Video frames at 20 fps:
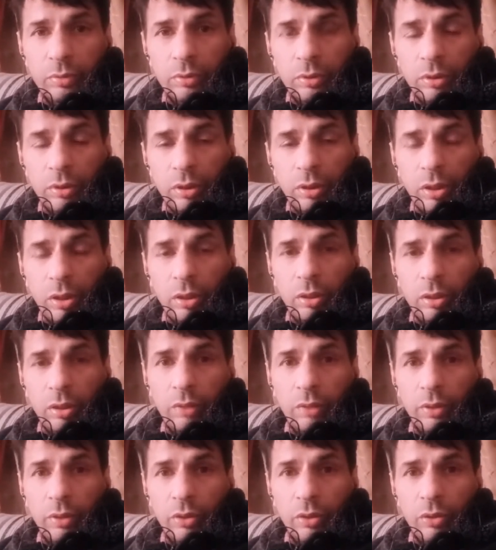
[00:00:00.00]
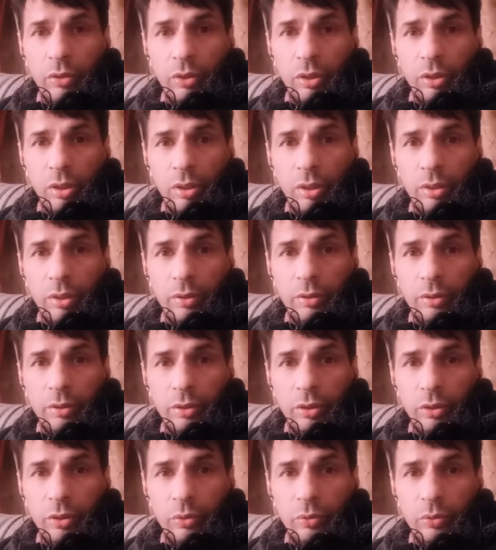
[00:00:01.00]
They will call
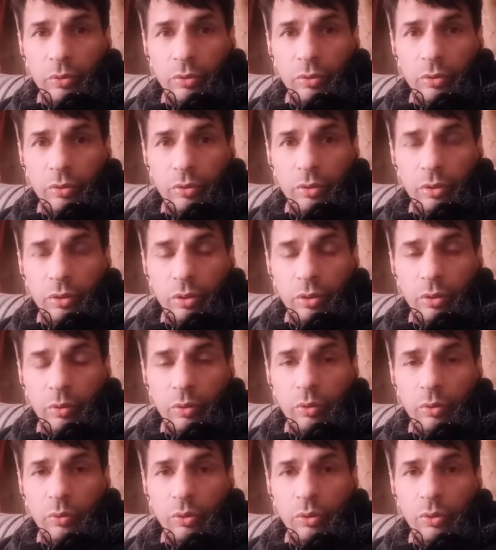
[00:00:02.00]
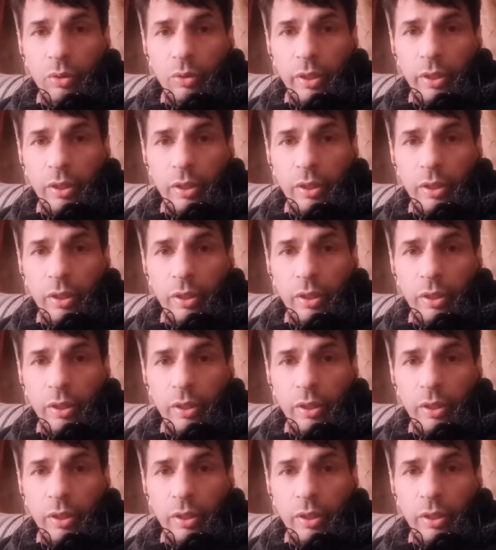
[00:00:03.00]
you to donate.